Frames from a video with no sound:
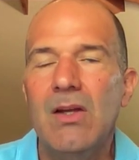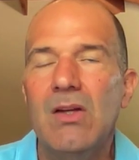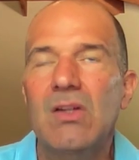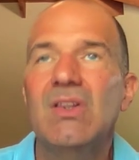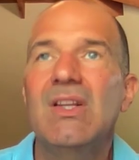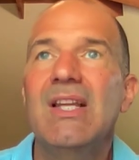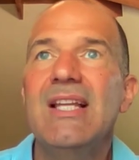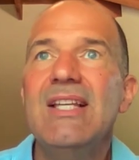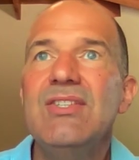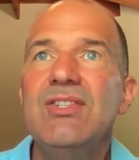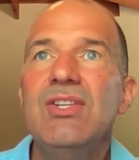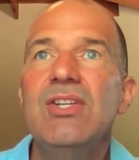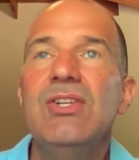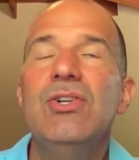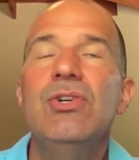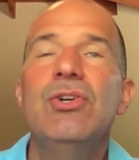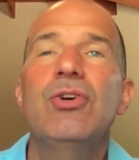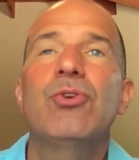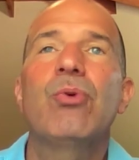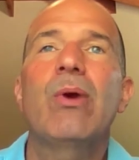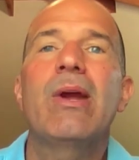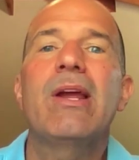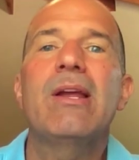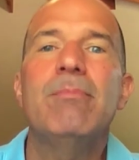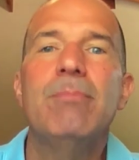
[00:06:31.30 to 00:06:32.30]
Listen to
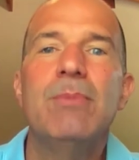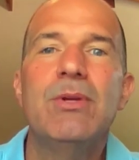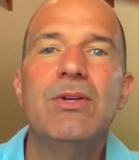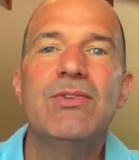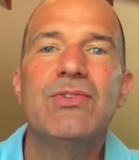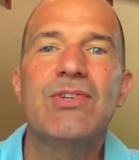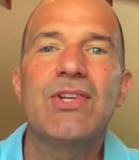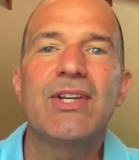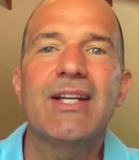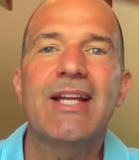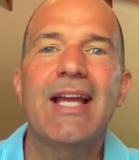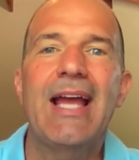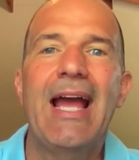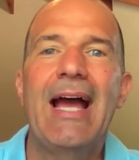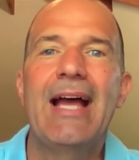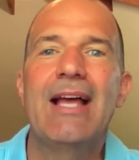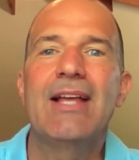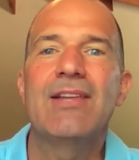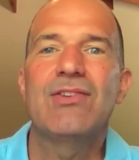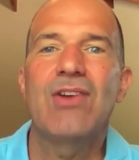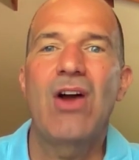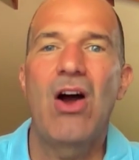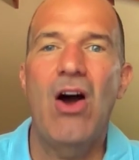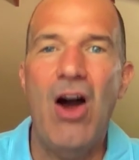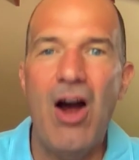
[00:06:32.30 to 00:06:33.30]
great music
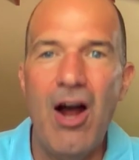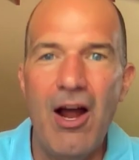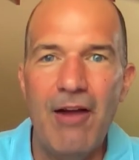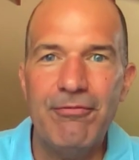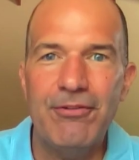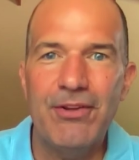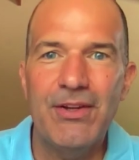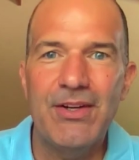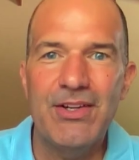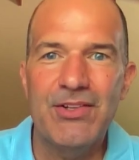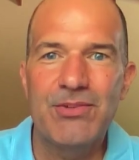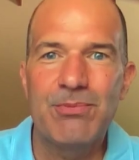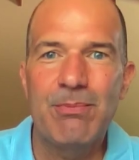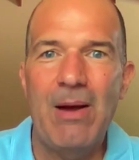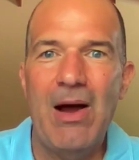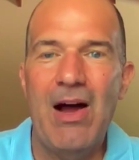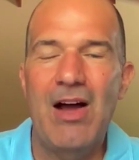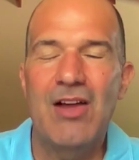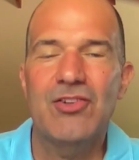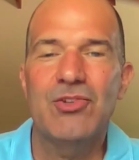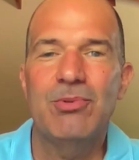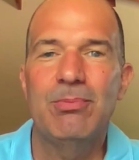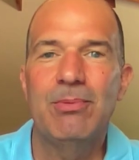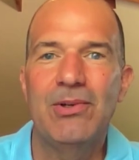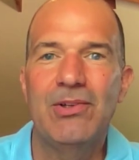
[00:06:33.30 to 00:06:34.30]
as often as
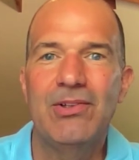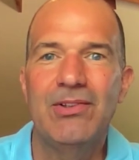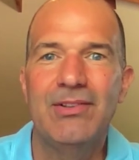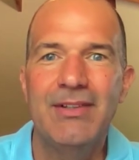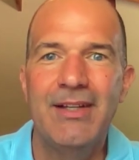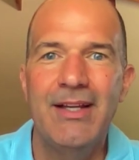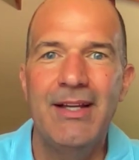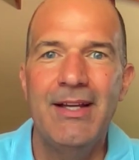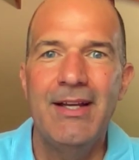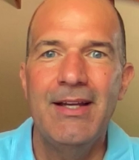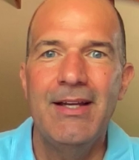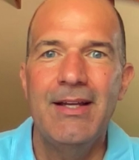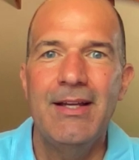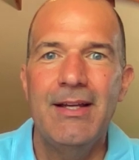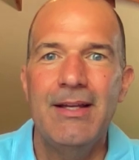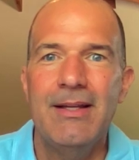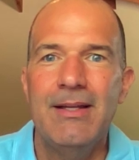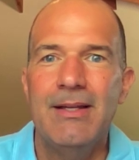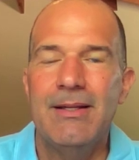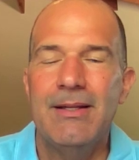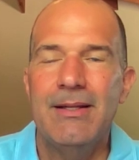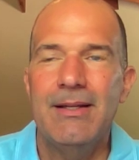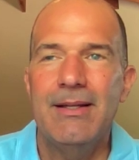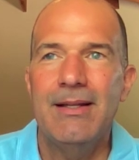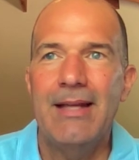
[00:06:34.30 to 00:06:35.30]
possible.
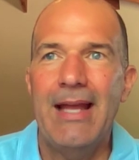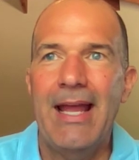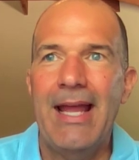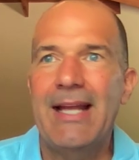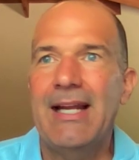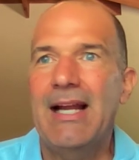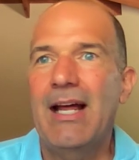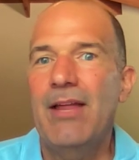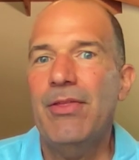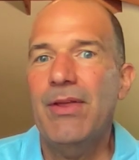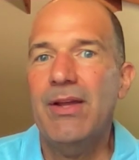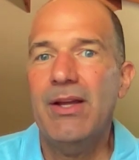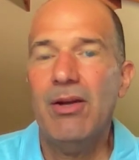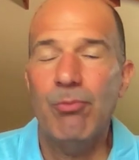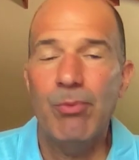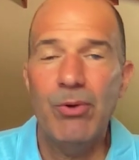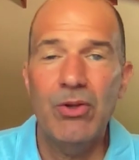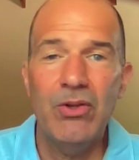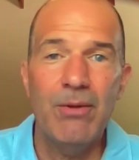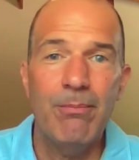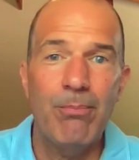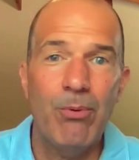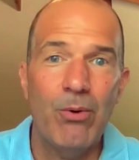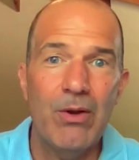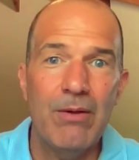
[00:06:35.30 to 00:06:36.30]
And I think a really
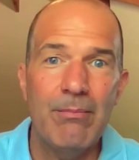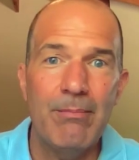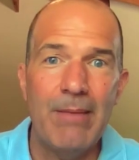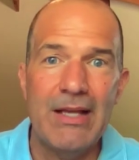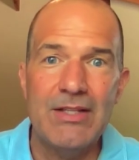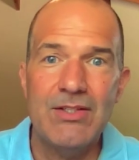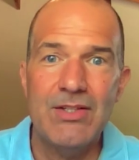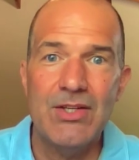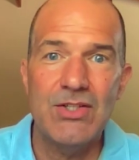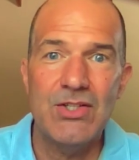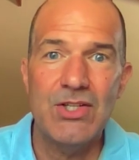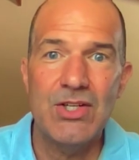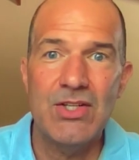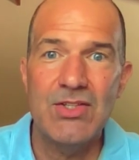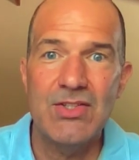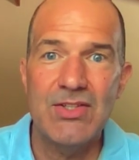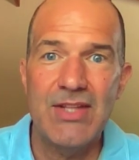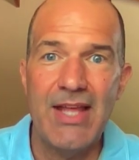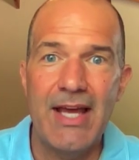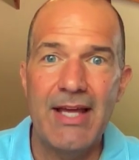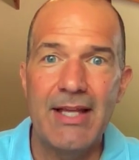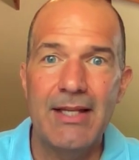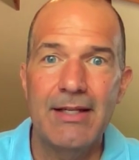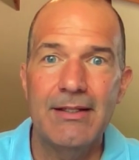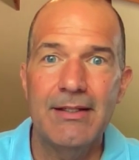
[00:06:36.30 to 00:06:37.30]
important message is
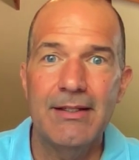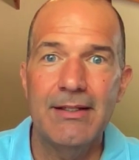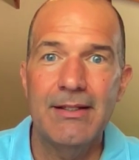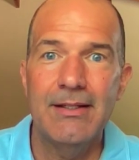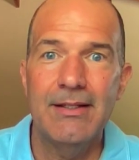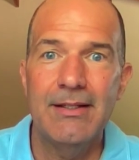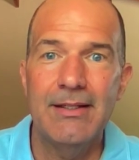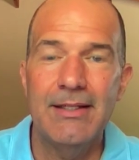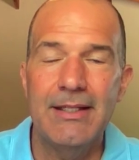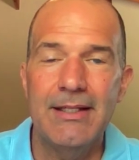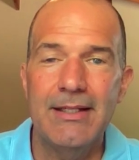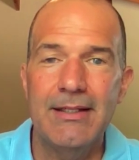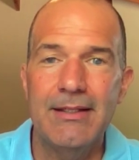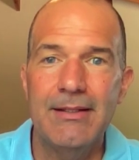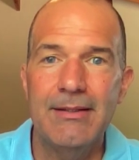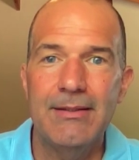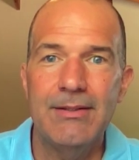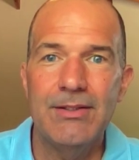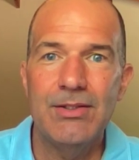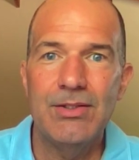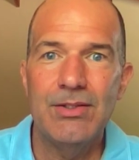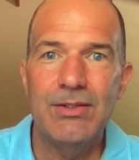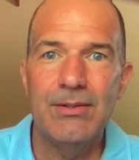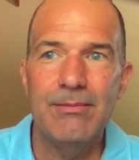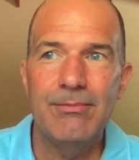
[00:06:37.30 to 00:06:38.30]
that
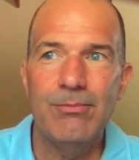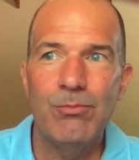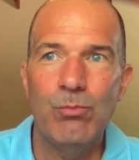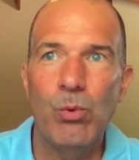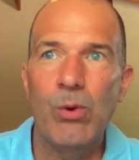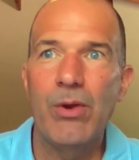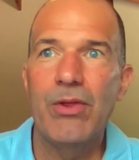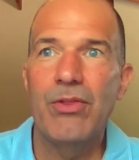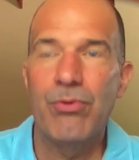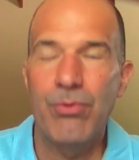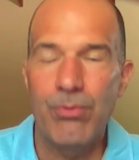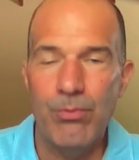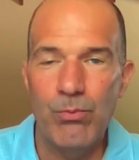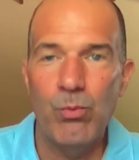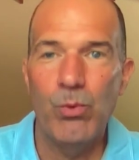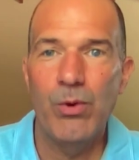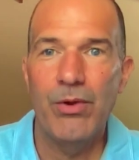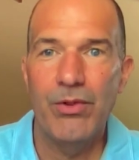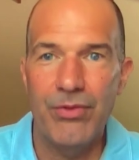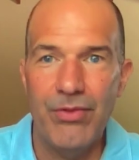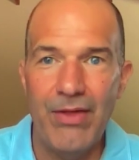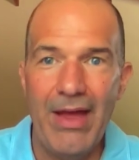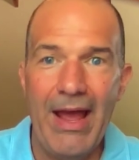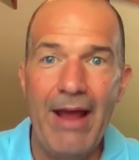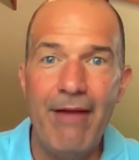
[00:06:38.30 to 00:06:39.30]

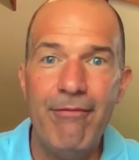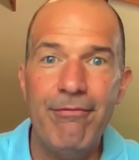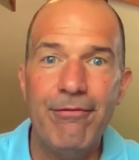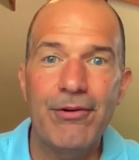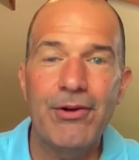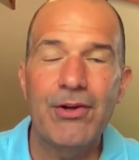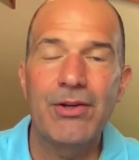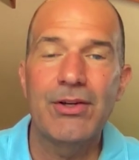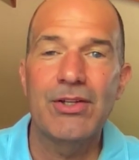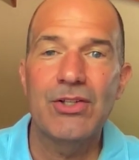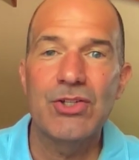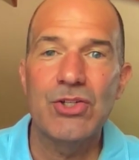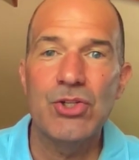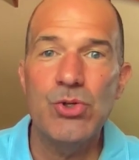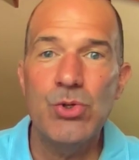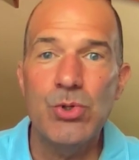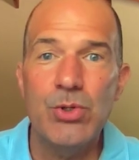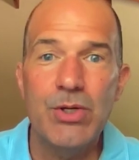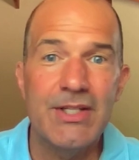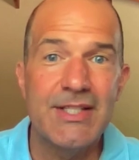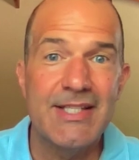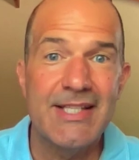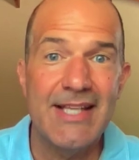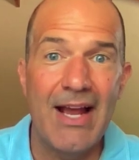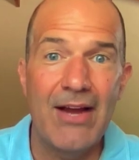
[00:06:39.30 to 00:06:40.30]
with effort, you
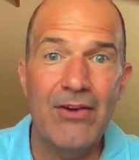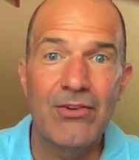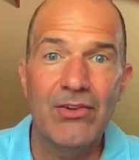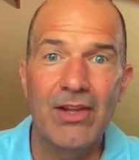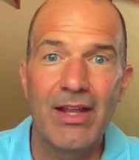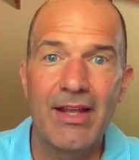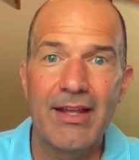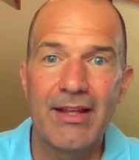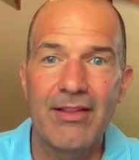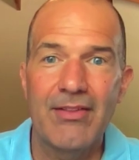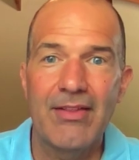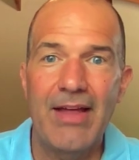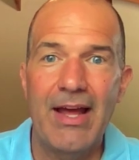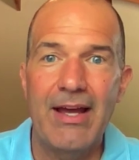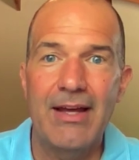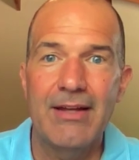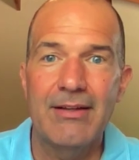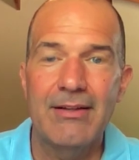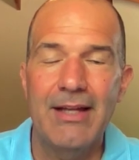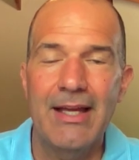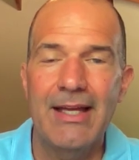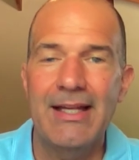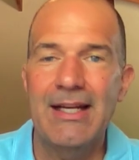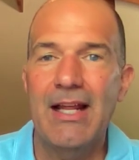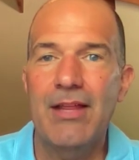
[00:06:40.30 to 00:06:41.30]
could sound like that.
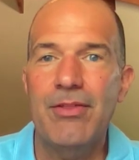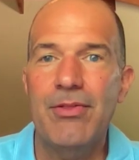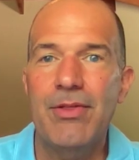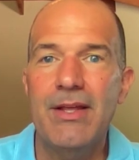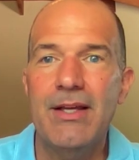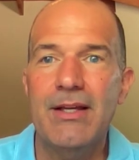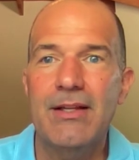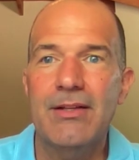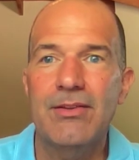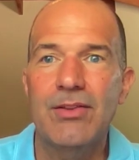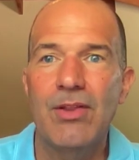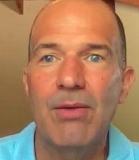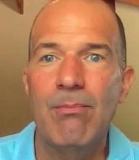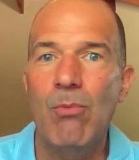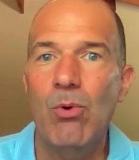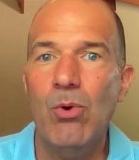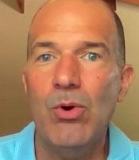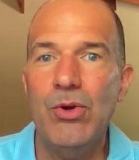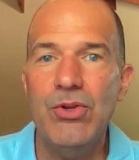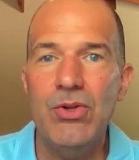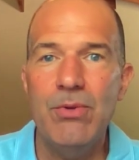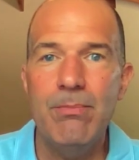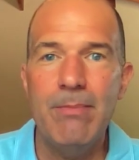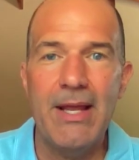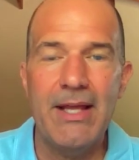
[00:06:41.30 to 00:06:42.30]
And I think the more
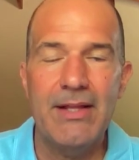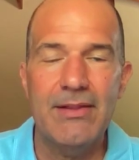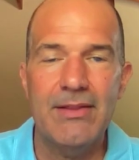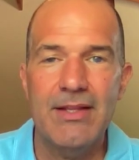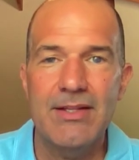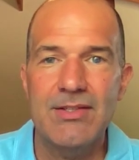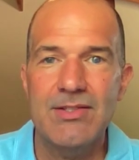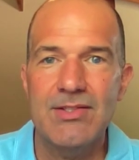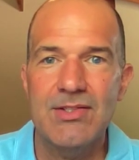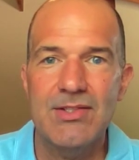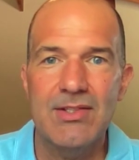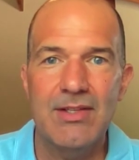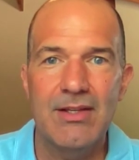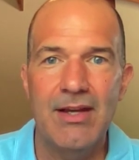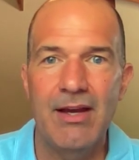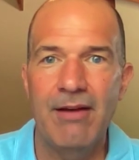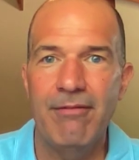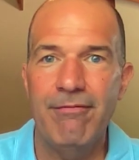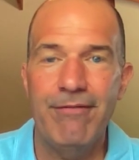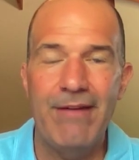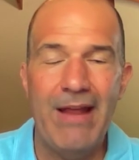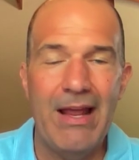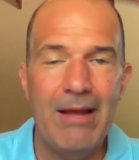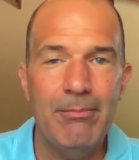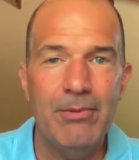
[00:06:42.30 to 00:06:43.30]
you make this a
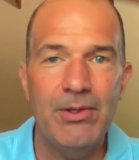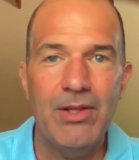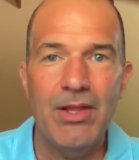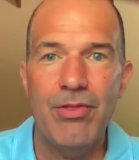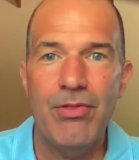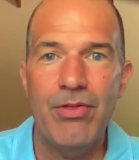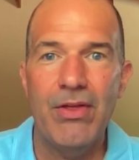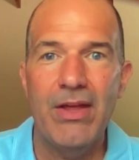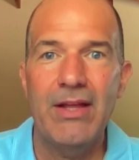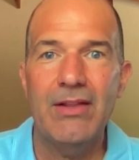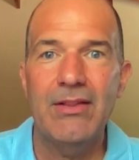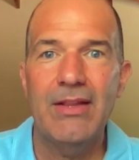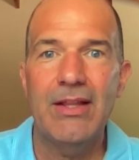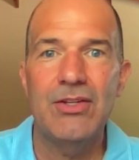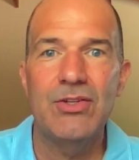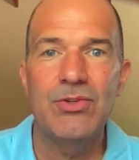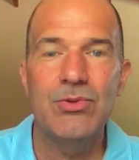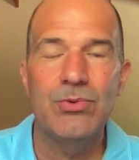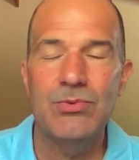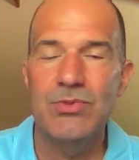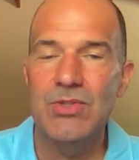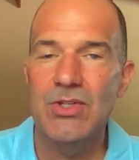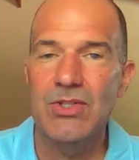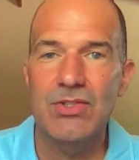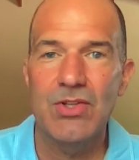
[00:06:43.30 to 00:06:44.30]
family thing that you
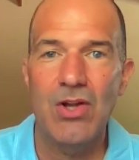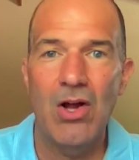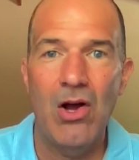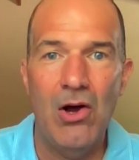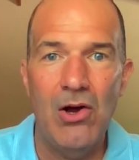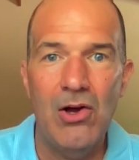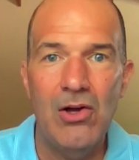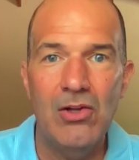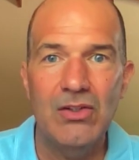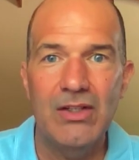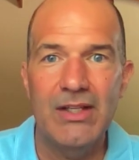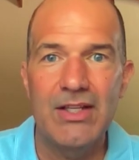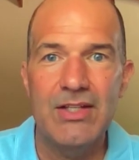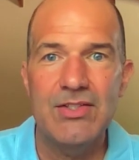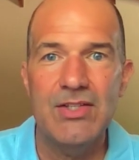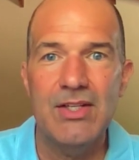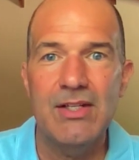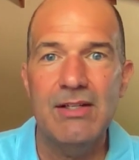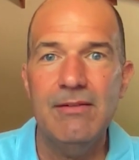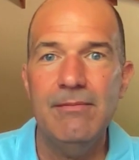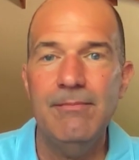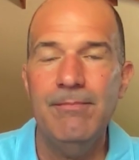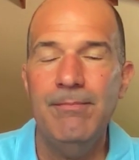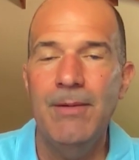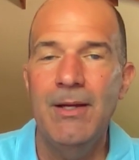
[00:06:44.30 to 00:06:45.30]
just all
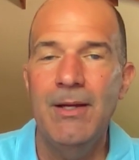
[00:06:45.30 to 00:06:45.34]
listen,